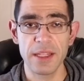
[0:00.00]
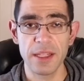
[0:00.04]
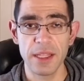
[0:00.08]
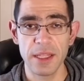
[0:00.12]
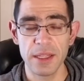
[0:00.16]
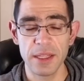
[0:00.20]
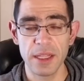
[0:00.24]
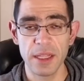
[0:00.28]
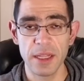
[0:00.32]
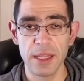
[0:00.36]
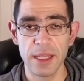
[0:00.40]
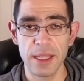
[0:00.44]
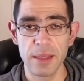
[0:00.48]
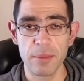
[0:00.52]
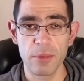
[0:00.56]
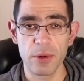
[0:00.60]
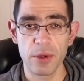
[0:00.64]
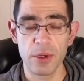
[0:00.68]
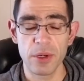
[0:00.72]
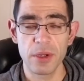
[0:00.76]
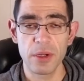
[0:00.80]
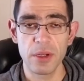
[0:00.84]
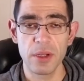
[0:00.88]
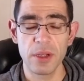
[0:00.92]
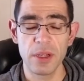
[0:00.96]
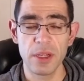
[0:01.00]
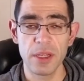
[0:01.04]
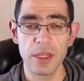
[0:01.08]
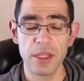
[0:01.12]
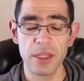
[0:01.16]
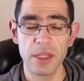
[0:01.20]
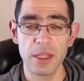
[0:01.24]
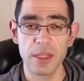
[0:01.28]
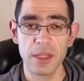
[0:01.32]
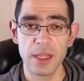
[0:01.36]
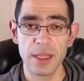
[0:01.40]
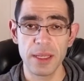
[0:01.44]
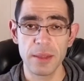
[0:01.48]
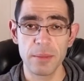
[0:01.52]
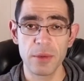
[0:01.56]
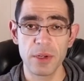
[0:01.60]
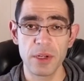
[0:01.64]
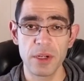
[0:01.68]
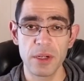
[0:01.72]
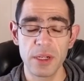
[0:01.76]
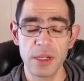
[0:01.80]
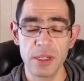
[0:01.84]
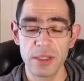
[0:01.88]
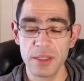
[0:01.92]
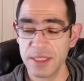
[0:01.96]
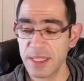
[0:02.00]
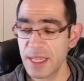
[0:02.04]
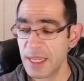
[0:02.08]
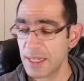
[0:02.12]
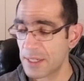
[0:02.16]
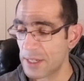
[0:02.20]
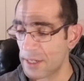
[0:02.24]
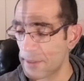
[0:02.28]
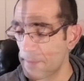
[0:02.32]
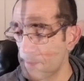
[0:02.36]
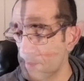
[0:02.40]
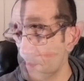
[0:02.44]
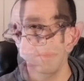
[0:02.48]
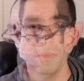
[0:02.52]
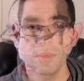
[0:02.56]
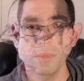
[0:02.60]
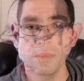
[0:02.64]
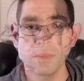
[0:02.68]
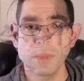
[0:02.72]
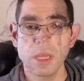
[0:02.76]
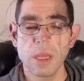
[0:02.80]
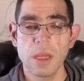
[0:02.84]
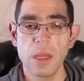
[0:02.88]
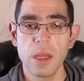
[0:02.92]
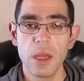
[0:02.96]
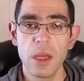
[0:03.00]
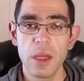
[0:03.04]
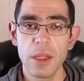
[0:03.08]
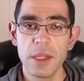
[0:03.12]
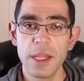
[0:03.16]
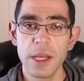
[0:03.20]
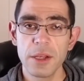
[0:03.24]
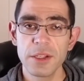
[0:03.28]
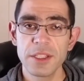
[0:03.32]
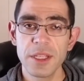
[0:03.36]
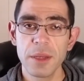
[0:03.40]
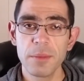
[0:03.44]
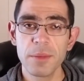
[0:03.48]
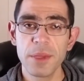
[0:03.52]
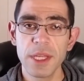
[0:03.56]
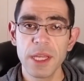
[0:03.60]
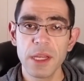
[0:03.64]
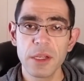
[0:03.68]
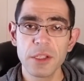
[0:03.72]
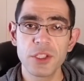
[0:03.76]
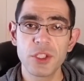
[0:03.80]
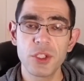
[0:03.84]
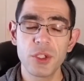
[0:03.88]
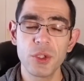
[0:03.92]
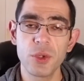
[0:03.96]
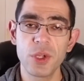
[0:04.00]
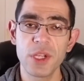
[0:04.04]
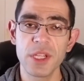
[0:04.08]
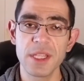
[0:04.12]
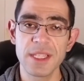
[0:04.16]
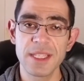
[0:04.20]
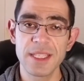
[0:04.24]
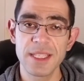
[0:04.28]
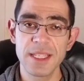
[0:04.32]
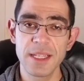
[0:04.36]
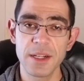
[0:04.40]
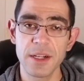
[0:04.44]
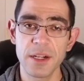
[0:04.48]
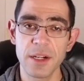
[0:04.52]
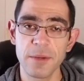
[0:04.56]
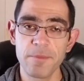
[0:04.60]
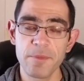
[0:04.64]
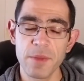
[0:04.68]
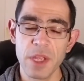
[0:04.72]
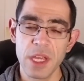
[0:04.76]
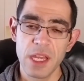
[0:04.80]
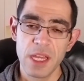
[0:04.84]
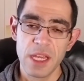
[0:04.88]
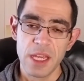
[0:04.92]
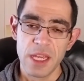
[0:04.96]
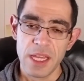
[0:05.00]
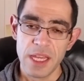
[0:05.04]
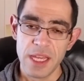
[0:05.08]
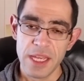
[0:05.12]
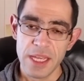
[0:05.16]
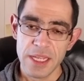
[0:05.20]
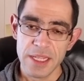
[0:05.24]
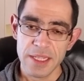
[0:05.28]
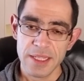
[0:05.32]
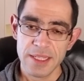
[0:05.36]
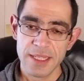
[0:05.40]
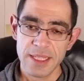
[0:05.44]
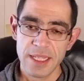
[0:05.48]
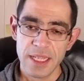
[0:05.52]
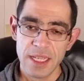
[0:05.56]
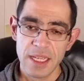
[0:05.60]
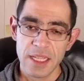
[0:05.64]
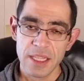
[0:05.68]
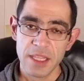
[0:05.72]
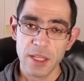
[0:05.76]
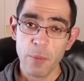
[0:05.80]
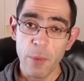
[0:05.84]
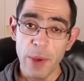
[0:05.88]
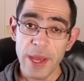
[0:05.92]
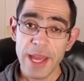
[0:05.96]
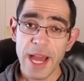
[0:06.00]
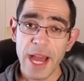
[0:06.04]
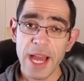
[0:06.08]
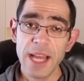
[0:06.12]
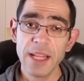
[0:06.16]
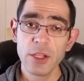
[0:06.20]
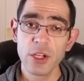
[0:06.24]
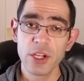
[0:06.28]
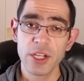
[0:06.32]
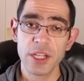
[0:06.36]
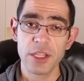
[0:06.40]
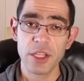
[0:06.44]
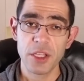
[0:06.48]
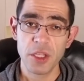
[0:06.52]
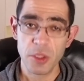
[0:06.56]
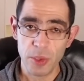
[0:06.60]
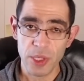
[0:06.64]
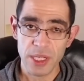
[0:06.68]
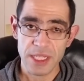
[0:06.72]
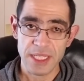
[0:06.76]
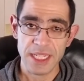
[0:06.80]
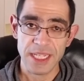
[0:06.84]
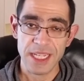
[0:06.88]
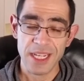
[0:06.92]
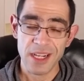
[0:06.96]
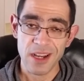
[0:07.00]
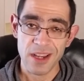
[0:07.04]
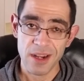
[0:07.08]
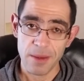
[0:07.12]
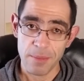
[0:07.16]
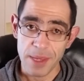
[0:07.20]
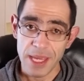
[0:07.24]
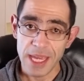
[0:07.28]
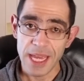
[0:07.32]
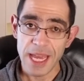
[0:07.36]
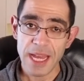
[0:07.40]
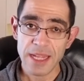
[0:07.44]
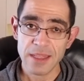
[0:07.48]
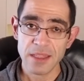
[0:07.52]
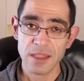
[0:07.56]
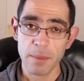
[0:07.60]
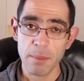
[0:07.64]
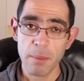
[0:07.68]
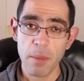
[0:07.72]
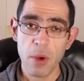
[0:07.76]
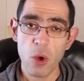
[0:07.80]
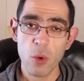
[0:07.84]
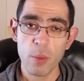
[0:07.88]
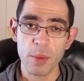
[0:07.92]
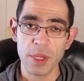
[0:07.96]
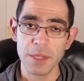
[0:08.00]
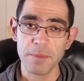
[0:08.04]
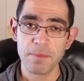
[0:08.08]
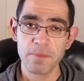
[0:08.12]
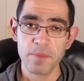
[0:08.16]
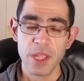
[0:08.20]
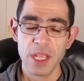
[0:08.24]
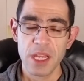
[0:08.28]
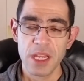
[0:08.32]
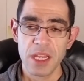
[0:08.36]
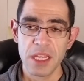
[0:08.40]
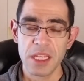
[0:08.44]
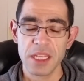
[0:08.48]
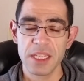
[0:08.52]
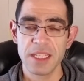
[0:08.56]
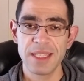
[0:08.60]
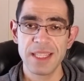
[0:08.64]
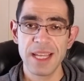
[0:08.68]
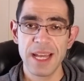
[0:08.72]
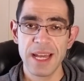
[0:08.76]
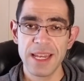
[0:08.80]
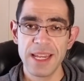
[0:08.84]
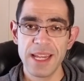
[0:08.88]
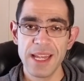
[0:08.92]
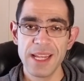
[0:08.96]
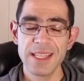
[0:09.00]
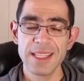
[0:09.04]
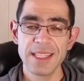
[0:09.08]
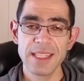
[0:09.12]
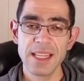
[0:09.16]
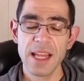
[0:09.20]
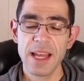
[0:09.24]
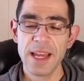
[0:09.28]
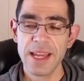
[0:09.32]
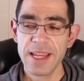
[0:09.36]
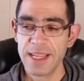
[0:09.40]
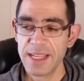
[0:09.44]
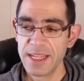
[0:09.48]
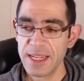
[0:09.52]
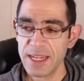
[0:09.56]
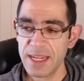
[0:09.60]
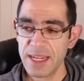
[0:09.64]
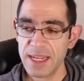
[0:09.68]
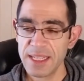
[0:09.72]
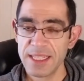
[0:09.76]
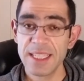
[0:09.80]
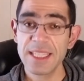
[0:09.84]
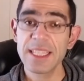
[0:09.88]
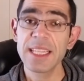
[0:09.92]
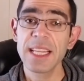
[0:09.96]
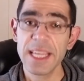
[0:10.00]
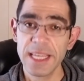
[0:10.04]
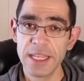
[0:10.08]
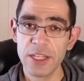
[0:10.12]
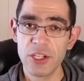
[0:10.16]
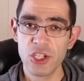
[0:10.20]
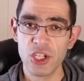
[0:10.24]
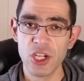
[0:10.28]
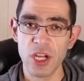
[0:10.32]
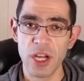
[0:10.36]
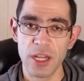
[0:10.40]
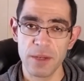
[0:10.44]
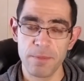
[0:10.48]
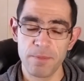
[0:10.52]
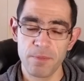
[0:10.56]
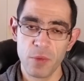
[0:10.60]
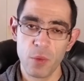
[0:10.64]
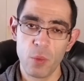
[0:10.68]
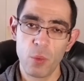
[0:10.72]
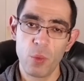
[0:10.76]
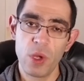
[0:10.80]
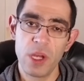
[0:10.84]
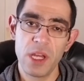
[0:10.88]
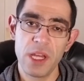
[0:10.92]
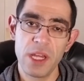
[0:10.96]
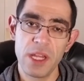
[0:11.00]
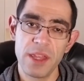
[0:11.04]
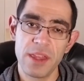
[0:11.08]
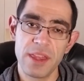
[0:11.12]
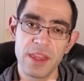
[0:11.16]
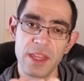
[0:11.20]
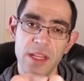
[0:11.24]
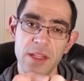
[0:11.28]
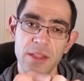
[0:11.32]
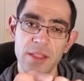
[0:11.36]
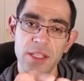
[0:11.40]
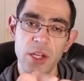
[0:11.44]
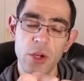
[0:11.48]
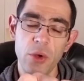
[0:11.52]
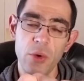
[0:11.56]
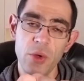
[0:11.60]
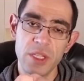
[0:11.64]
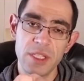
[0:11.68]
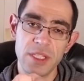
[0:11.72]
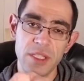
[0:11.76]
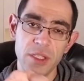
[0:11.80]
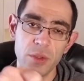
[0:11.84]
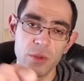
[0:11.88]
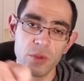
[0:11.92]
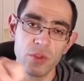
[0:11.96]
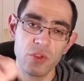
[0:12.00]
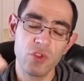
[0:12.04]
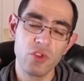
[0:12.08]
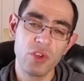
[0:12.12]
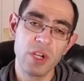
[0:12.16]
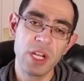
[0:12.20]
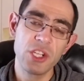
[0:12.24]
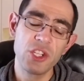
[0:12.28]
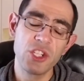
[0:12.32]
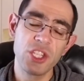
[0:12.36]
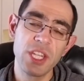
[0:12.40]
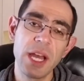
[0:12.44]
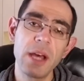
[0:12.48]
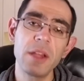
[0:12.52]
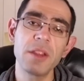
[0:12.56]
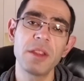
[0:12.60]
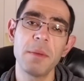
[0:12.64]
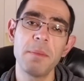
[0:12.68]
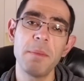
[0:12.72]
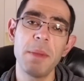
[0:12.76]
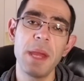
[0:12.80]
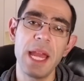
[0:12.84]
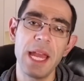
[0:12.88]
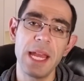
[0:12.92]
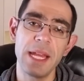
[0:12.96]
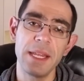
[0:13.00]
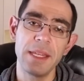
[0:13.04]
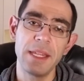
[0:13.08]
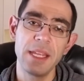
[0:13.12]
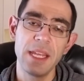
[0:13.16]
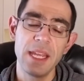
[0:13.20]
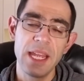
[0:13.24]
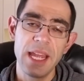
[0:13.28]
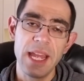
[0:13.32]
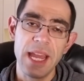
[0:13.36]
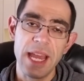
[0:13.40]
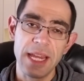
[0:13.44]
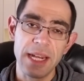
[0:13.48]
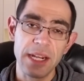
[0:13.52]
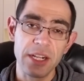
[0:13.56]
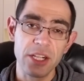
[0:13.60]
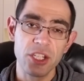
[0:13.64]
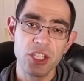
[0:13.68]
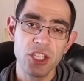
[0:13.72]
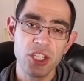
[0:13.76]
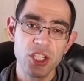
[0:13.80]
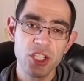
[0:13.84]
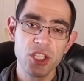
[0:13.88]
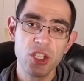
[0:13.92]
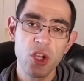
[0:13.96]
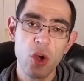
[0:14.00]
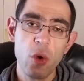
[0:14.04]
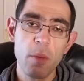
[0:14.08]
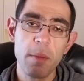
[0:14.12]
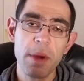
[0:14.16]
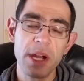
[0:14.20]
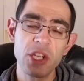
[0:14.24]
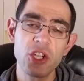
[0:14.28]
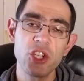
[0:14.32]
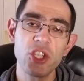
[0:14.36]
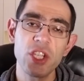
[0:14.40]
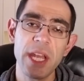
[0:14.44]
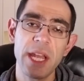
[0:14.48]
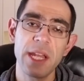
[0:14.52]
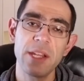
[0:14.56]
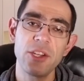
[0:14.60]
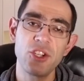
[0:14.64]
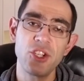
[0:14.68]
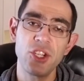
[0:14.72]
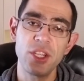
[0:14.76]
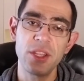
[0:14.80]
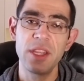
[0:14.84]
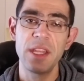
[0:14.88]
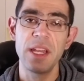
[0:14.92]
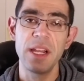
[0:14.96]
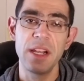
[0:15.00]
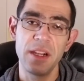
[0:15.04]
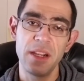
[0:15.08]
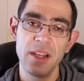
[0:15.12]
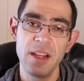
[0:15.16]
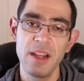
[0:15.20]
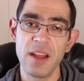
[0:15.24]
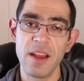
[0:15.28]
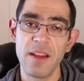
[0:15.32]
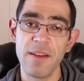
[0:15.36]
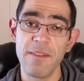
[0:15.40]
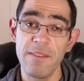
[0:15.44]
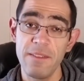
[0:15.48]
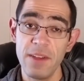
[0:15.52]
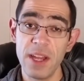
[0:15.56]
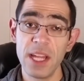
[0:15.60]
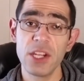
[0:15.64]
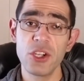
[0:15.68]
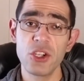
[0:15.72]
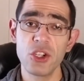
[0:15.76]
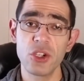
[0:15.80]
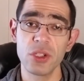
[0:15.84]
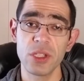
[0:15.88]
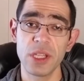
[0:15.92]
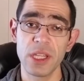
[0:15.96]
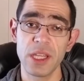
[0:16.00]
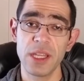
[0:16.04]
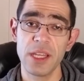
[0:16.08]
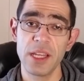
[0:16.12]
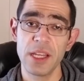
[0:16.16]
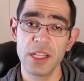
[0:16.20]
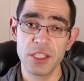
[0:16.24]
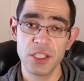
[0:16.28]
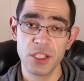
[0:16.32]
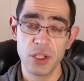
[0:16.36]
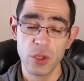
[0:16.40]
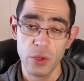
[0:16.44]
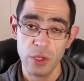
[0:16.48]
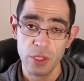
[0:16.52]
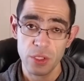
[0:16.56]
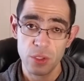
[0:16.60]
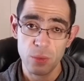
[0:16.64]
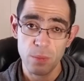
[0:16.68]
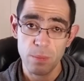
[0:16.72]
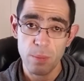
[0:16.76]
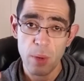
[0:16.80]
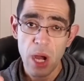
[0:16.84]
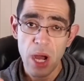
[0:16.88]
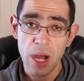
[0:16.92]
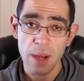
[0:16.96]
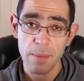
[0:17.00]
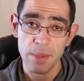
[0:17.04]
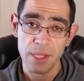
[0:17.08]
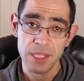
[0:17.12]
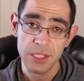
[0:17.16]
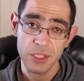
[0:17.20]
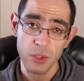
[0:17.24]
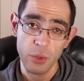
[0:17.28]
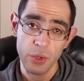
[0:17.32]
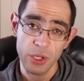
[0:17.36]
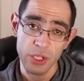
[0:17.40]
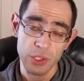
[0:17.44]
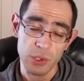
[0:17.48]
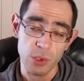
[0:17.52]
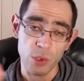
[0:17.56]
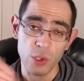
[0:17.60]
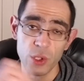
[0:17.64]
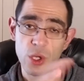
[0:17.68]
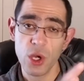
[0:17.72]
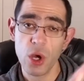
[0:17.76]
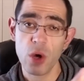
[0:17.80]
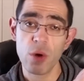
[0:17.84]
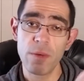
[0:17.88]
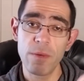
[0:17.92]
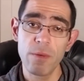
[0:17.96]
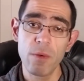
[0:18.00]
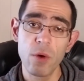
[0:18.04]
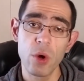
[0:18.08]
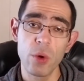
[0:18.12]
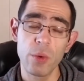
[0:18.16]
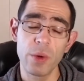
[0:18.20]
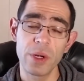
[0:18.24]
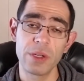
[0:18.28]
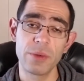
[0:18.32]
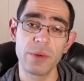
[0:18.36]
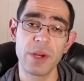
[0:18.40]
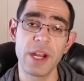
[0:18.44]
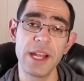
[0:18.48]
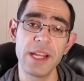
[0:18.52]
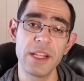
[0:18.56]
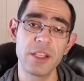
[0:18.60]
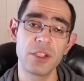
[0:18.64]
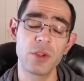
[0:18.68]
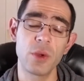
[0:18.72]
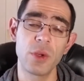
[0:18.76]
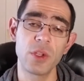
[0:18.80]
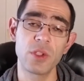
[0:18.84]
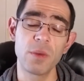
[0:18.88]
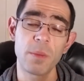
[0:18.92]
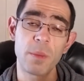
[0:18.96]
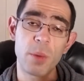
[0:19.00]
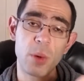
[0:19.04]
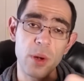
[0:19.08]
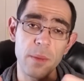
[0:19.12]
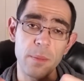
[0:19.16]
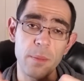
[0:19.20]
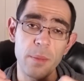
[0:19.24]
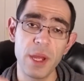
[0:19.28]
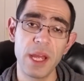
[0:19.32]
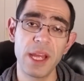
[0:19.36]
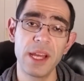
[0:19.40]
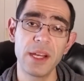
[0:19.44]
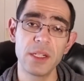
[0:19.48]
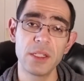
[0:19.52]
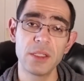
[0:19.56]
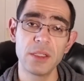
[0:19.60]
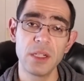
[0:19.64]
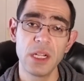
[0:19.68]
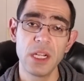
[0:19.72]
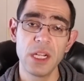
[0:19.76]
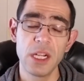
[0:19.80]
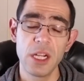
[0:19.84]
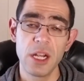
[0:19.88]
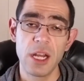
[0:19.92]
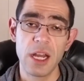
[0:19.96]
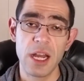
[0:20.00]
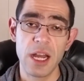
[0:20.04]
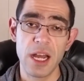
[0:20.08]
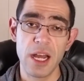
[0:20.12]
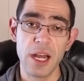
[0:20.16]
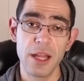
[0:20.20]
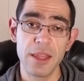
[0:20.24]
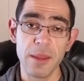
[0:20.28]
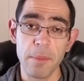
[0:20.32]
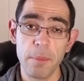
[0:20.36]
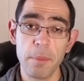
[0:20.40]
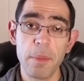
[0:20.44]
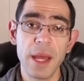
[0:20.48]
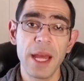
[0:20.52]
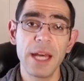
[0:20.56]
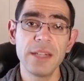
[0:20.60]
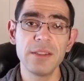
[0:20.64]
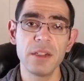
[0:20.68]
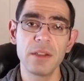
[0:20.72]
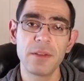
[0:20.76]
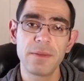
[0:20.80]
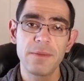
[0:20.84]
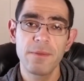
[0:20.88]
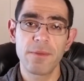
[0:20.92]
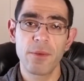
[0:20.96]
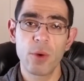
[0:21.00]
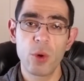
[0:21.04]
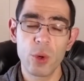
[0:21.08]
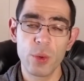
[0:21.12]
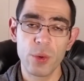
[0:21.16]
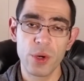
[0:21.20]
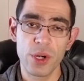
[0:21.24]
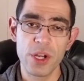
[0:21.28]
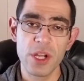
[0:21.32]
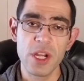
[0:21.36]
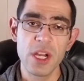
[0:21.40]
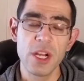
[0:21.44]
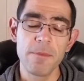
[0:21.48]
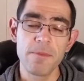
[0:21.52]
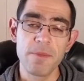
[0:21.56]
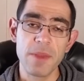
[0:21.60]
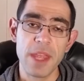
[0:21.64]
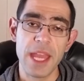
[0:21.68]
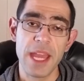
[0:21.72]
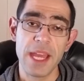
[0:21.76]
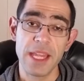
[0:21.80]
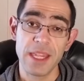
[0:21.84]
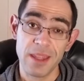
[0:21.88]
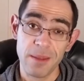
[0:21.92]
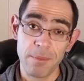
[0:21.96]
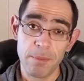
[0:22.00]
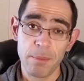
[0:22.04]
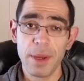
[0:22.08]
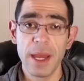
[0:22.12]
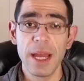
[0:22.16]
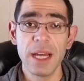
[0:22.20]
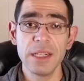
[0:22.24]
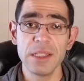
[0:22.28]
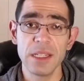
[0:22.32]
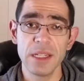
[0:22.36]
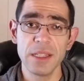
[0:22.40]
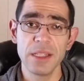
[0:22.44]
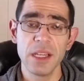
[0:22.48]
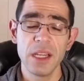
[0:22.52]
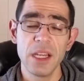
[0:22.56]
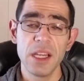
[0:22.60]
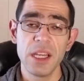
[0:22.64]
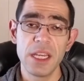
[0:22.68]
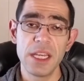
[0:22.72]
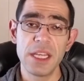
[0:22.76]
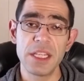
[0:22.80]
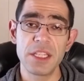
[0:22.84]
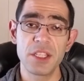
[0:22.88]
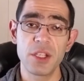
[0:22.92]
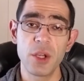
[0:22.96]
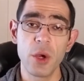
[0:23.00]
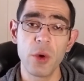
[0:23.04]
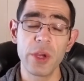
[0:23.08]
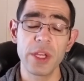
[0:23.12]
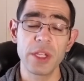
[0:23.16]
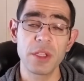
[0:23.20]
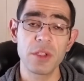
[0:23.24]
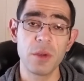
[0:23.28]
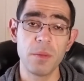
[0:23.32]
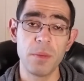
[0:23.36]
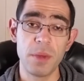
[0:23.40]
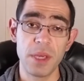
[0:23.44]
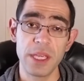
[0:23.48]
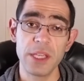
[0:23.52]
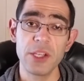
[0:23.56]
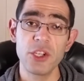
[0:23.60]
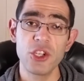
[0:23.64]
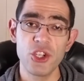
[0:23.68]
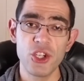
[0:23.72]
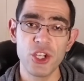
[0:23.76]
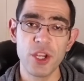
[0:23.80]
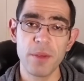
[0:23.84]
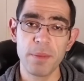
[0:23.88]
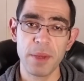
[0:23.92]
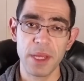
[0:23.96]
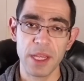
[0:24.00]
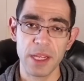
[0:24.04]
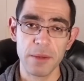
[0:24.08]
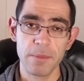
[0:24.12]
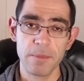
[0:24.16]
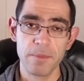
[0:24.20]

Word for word: in the labor, uh, in the labor sector. Now, something else to consider is the way I look at the U S economy at the moment is that it's like a slingshot with, you know, it's you stretched out the band and there's so much tension there. Eventually, it's going to pop. It's going to go forward, right? It's going to propel uh, the pellet forward. And the pellet is going to be shipping.